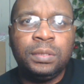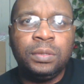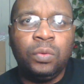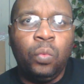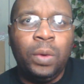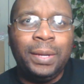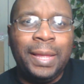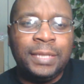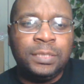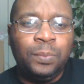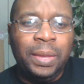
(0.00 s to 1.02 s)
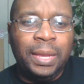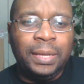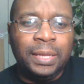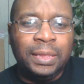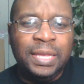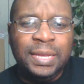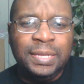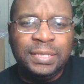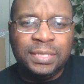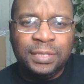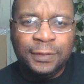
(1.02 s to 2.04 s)
1 as being the
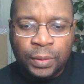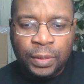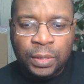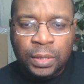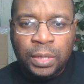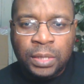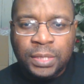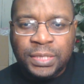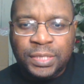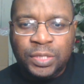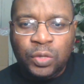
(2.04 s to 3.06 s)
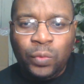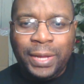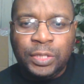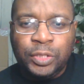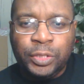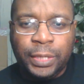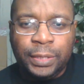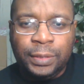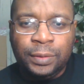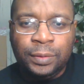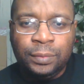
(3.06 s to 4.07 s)
least, the
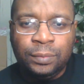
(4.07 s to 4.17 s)
situation,